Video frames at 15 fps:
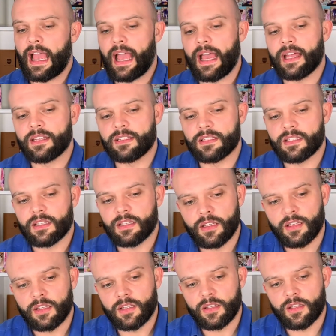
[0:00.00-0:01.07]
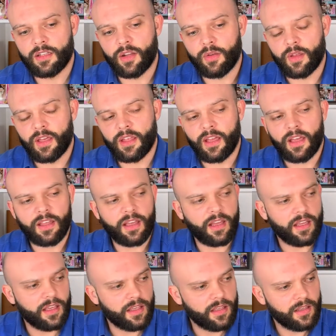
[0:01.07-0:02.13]
and, you know,
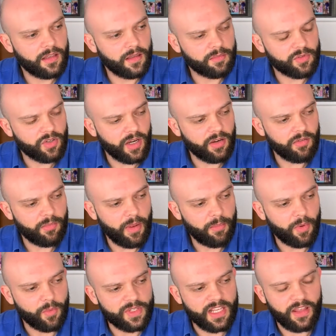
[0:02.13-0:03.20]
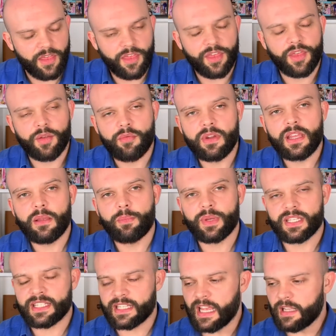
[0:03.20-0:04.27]
I'm trying to remember, was it
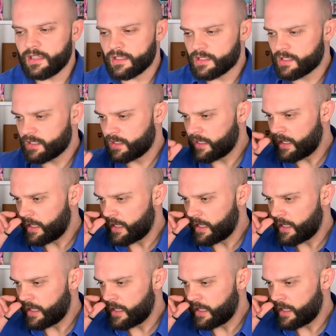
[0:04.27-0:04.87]
3%?